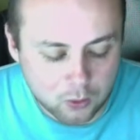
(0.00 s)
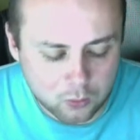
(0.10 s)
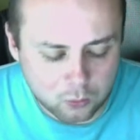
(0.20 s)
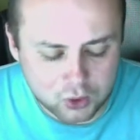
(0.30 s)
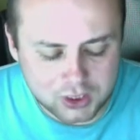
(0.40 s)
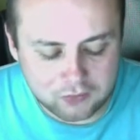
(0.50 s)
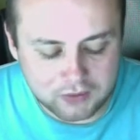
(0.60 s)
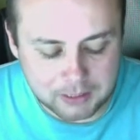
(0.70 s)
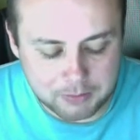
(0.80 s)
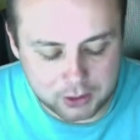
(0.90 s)
So,
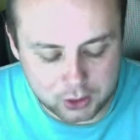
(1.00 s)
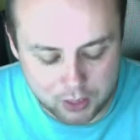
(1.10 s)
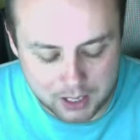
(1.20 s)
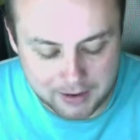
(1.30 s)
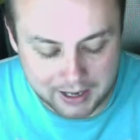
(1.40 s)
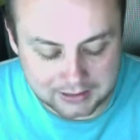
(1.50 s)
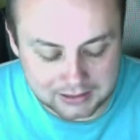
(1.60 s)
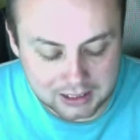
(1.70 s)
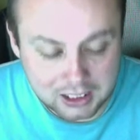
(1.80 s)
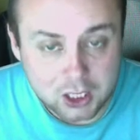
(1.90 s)
what do you think about
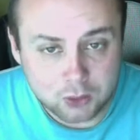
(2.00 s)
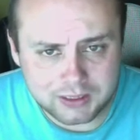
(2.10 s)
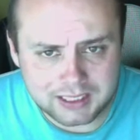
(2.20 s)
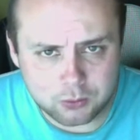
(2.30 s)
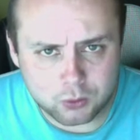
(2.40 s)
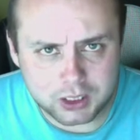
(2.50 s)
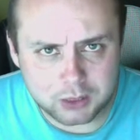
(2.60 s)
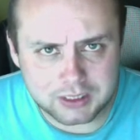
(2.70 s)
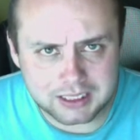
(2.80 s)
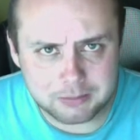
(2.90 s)
the new iPads?
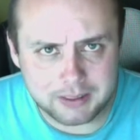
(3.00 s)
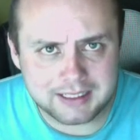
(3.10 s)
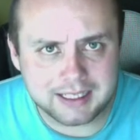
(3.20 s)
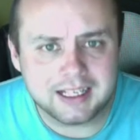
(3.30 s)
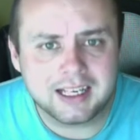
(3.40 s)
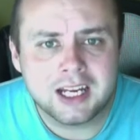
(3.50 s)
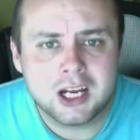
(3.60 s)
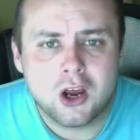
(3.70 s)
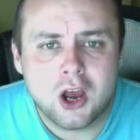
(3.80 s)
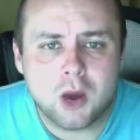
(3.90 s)
Is it what you was
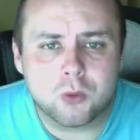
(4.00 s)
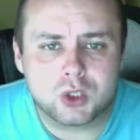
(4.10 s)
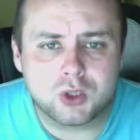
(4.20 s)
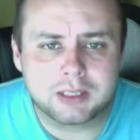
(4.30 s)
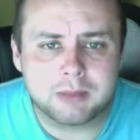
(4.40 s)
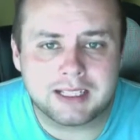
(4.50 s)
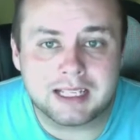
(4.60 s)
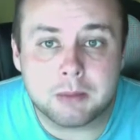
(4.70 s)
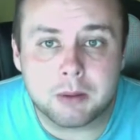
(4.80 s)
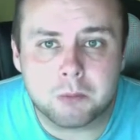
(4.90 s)
expecting?
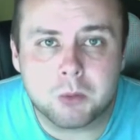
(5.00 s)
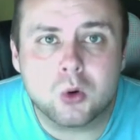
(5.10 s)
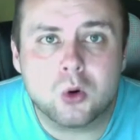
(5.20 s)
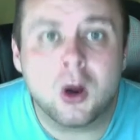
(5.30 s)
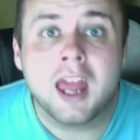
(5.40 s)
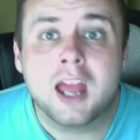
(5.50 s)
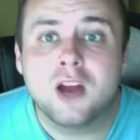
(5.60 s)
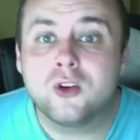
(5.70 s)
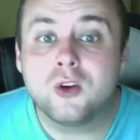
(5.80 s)
Was you expecting a little bit